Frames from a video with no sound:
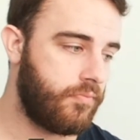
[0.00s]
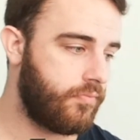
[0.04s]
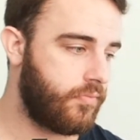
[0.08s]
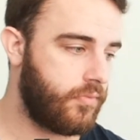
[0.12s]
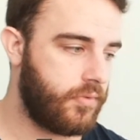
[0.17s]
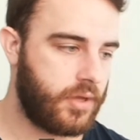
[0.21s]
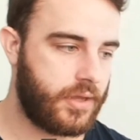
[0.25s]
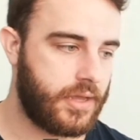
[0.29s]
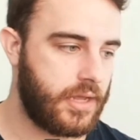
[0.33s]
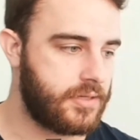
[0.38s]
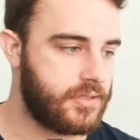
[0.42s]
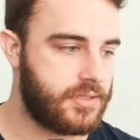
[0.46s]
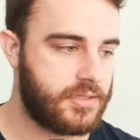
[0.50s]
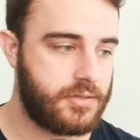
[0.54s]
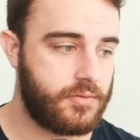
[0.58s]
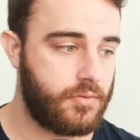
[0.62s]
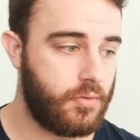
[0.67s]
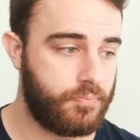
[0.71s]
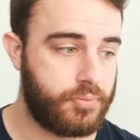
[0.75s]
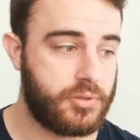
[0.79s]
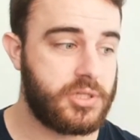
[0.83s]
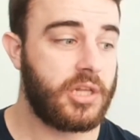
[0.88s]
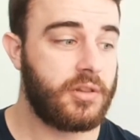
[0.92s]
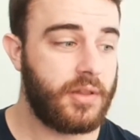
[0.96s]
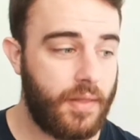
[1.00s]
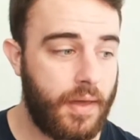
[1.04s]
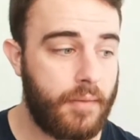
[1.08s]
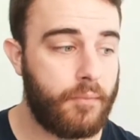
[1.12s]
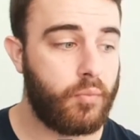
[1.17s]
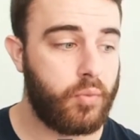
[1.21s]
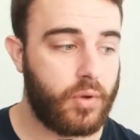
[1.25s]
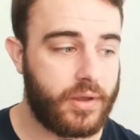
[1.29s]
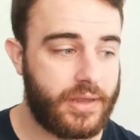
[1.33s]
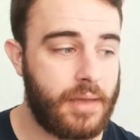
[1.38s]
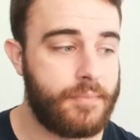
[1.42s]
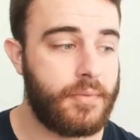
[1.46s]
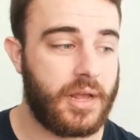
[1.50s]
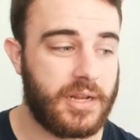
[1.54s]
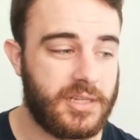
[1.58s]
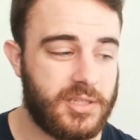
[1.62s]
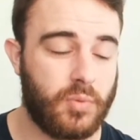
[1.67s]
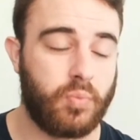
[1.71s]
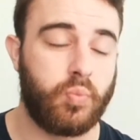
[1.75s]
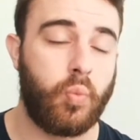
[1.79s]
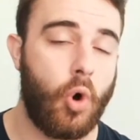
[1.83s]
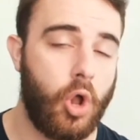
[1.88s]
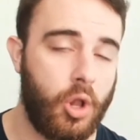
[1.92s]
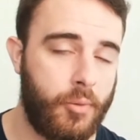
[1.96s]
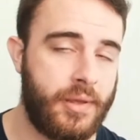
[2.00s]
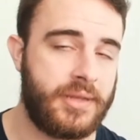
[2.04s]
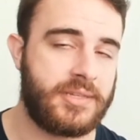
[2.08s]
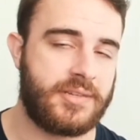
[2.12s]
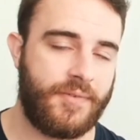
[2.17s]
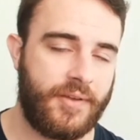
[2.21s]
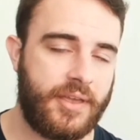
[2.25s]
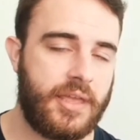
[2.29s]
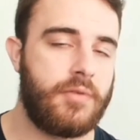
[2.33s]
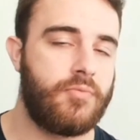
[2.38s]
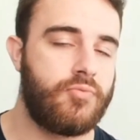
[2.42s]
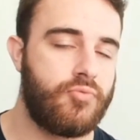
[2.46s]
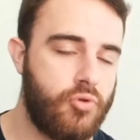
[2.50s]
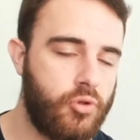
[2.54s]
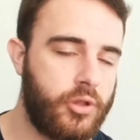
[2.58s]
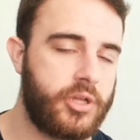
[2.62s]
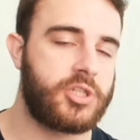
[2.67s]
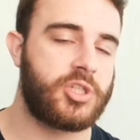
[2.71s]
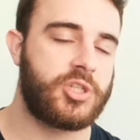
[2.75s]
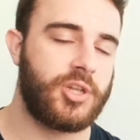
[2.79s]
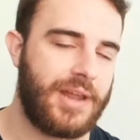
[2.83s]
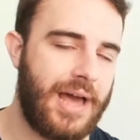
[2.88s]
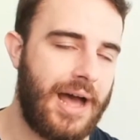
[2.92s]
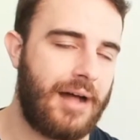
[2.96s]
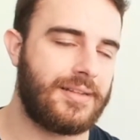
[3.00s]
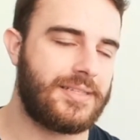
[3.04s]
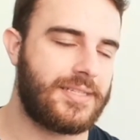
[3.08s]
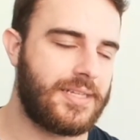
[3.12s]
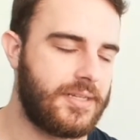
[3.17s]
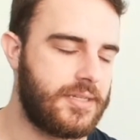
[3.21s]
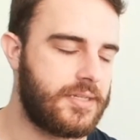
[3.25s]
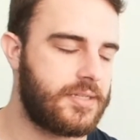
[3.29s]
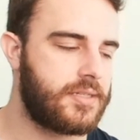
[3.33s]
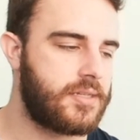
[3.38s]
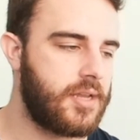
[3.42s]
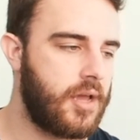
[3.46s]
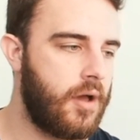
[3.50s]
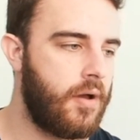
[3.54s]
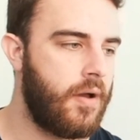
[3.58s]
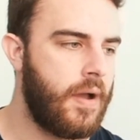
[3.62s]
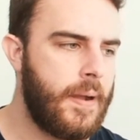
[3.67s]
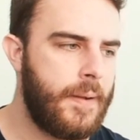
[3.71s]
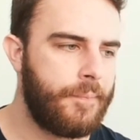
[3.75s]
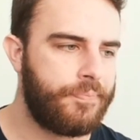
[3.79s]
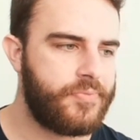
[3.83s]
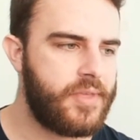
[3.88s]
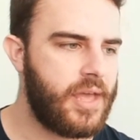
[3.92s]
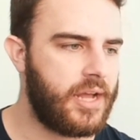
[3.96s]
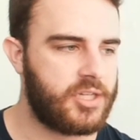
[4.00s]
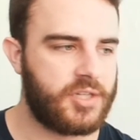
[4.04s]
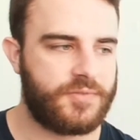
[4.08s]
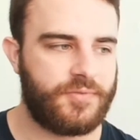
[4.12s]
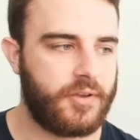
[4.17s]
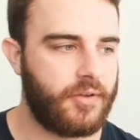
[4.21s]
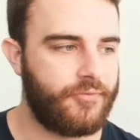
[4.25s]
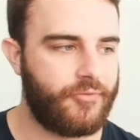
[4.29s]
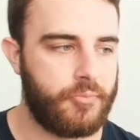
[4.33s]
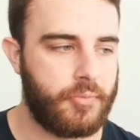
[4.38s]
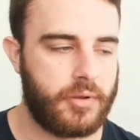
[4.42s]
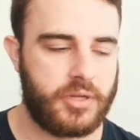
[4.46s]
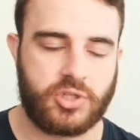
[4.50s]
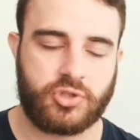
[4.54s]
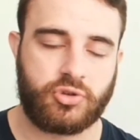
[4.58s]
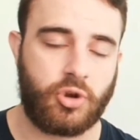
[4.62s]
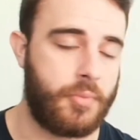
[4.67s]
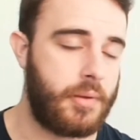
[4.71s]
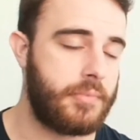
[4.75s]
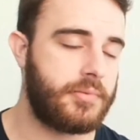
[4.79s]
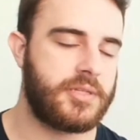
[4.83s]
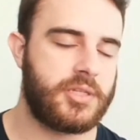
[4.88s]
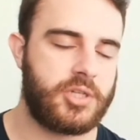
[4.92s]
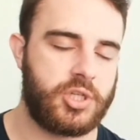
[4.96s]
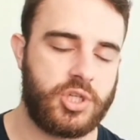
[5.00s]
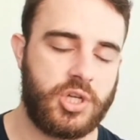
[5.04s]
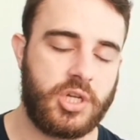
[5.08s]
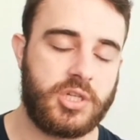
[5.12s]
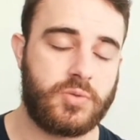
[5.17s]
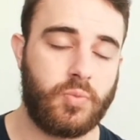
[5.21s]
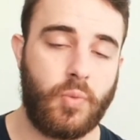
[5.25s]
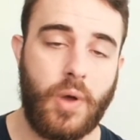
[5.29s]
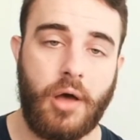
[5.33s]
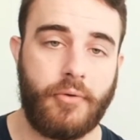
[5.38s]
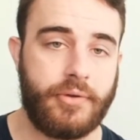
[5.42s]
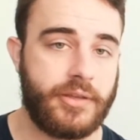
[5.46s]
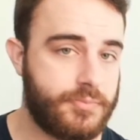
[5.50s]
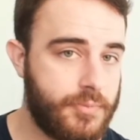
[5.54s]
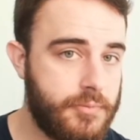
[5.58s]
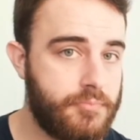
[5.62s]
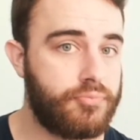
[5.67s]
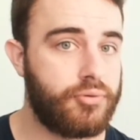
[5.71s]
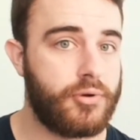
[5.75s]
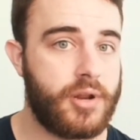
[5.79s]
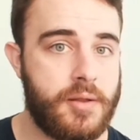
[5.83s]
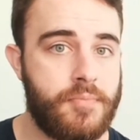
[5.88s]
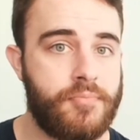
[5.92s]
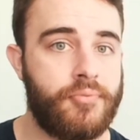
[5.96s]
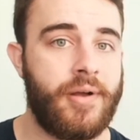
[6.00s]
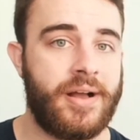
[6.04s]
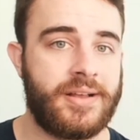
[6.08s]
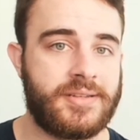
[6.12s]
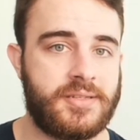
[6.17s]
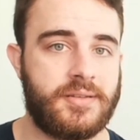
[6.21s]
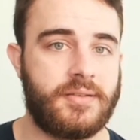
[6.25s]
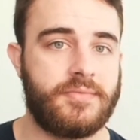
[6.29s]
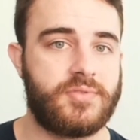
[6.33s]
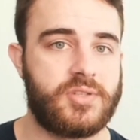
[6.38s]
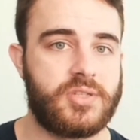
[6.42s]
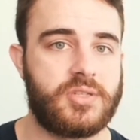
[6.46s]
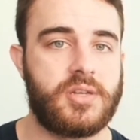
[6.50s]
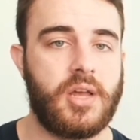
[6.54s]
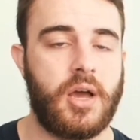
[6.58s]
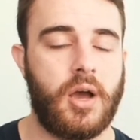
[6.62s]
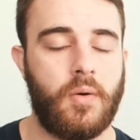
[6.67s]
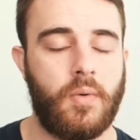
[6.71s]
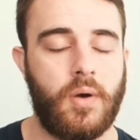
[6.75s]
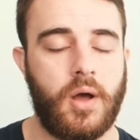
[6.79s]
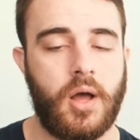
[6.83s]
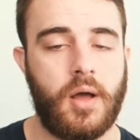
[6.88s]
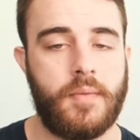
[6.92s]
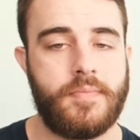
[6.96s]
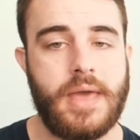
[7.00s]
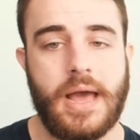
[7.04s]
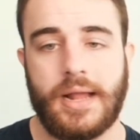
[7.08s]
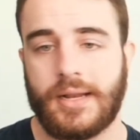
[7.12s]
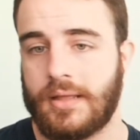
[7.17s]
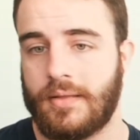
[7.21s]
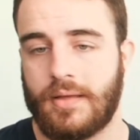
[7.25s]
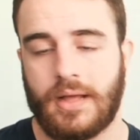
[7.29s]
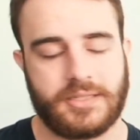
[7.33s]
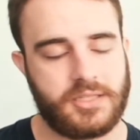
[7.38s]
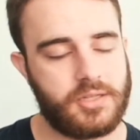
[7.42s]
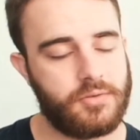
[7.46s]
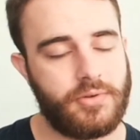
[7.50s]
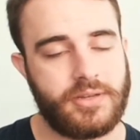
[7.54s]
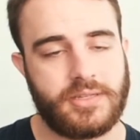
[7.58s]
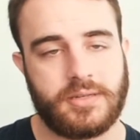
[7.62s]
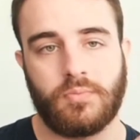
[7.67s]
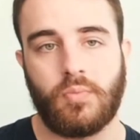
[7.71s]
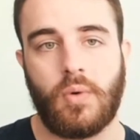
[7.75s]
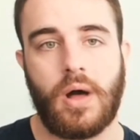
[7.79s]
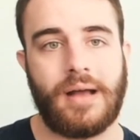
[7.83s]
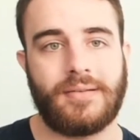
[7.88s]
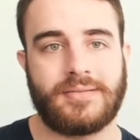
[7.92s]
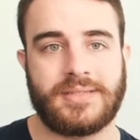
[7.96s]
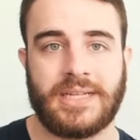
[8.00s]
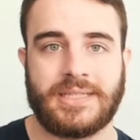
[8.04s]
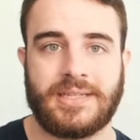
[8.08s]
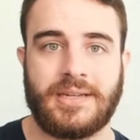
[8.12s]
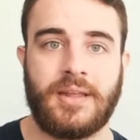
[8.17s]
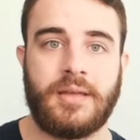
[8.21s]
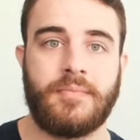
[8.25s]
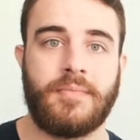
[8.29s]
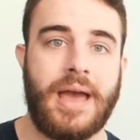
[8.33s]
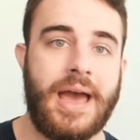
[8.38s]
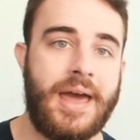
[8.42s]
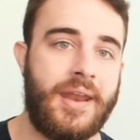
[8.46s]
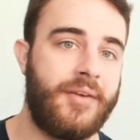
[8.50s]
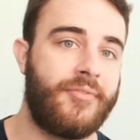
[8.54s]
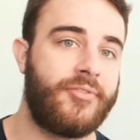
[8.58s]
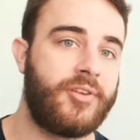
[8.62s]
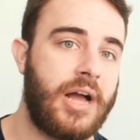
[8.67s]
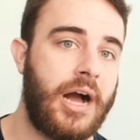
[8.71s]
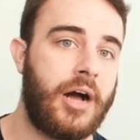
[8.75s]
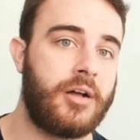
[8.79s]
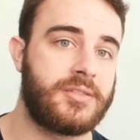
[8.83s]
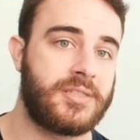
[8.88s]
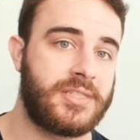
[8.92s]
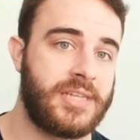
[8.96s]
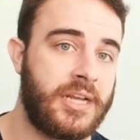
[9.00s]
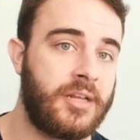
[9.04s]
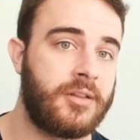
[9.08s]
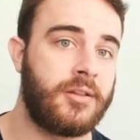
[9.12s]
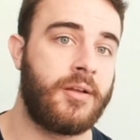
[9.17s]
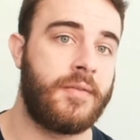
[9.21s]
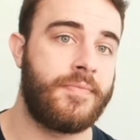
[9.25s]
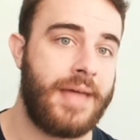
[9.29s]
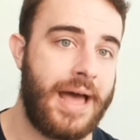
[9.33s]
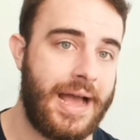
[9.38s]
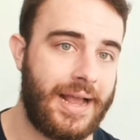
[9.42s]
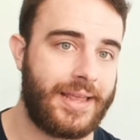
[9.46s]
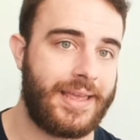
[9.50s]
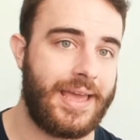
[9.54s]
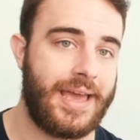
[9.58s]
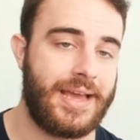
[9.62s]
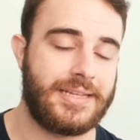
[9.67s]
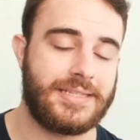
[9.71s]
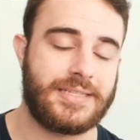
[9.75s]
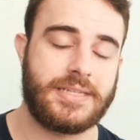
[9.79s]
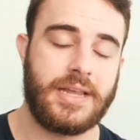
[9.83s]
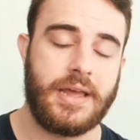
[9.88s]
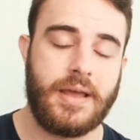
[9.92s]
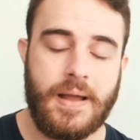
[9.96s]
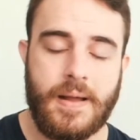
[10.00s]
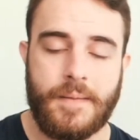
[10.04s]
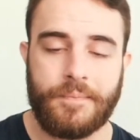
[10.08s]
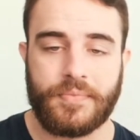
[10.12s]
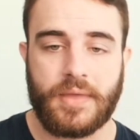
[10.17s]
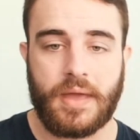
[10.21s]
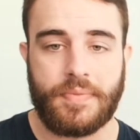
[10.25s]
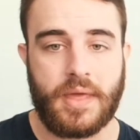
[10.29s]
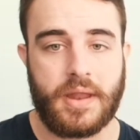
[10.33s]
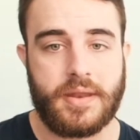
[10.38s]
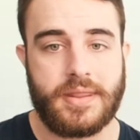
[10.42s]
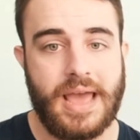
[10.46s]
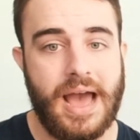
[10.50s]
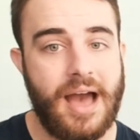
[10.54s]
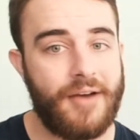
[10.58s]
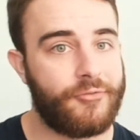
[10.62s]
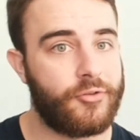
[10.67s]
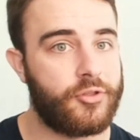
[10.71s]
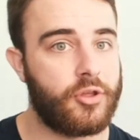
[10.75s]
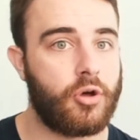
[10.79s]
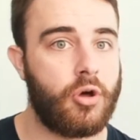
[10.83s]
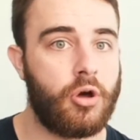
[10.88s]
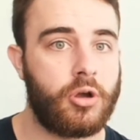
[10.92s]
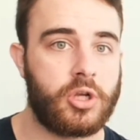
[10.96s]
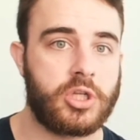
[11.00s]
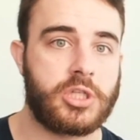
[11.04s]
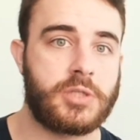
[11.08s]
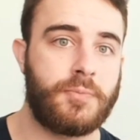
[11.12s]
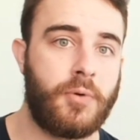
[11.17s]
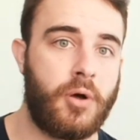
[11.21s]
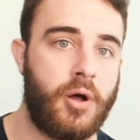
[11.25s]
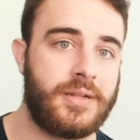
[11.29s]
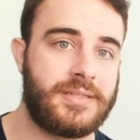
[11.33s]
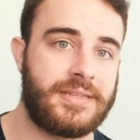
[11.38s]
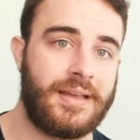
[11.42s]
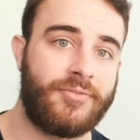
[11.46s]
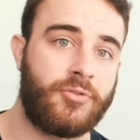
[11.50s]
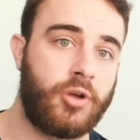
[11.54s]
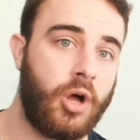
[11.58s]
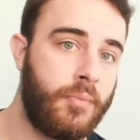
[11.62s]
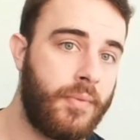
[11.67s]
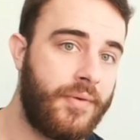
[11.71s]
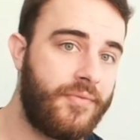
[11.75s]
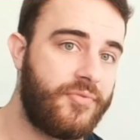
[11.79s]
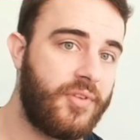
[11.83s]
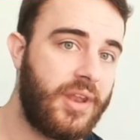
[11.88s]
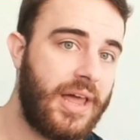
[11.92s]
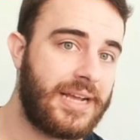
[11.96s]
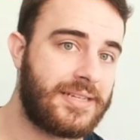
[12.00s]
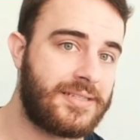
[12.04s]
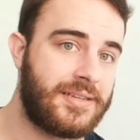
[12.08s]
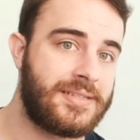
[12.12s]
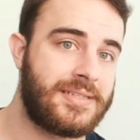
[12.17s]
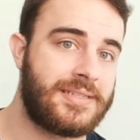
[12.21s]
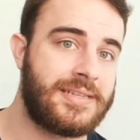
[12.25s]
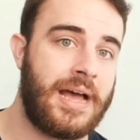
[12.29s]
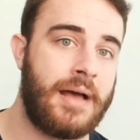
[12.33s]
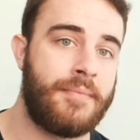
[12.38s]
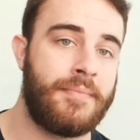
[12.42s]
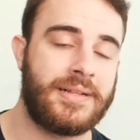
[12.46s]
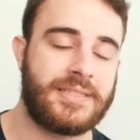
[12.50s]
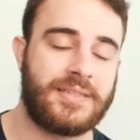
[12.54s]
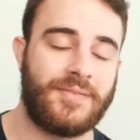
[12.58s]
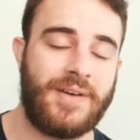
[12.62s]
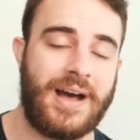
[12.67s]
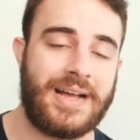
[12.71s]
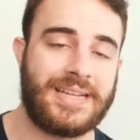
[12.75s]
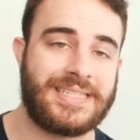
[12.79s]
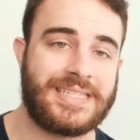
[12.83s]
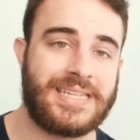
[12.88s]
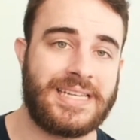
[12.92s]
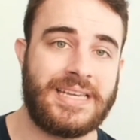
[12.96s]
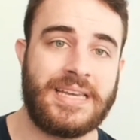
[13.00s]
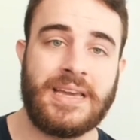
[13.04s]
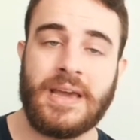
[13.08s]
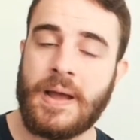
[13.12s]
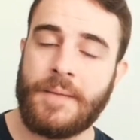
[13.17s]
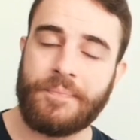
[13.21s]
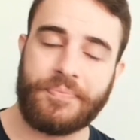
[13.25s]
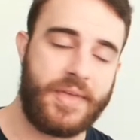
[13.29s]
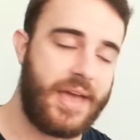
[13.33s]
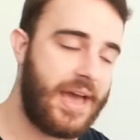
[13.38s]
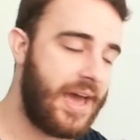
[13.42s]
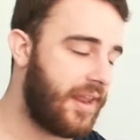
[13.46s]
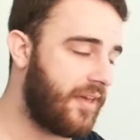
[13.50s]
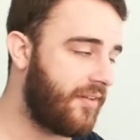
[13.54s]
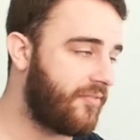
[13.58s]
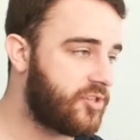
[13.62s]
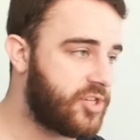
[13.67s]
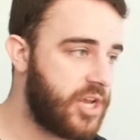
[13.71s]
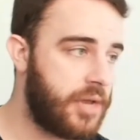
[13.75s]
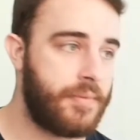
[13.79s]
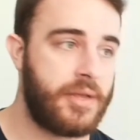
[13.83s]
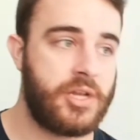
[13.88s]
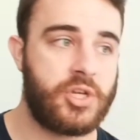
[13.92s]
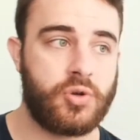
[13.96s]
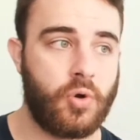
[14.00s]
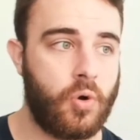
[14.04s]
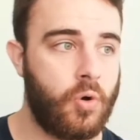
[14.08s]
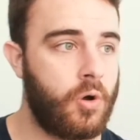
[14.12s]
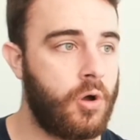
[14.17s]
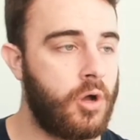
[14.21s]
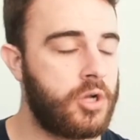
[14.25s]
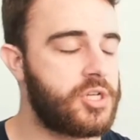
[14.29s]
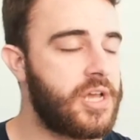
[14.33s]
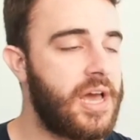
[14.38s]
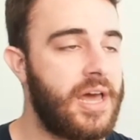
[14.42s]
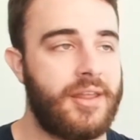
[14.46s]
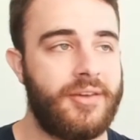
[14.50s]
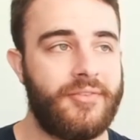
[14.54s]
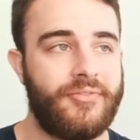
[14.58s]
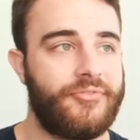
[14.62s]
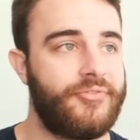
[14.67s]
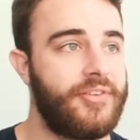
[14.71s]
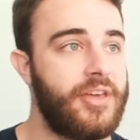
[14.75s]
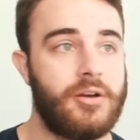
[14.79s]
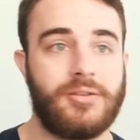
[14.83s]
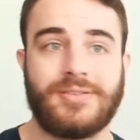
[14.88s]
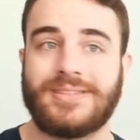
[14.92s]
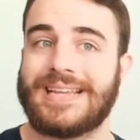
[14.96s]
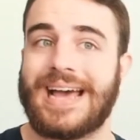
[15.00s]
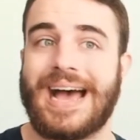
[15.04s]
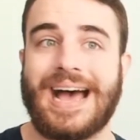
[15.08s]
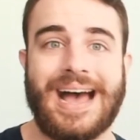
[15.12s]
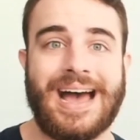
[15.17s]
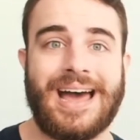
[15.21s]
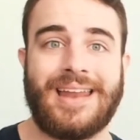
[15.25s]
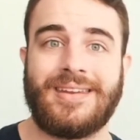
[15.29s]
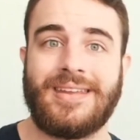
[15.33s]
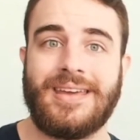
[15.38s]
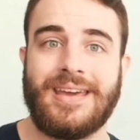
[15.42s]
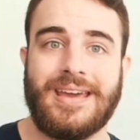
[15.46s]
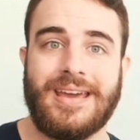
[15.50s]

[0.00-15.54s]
against particularly that game against the Wallabies, I think he really stood out in. So yeah, just thinking from a scrumming position as well, he's been pretty impressive. So that's the reason why I've selected him ahead of Kyle Sinclair in that case. And then for the hooker spots, I've gone with the likes of Sam Matavasi, ahead of Jamie George, ahead of Theo Dan,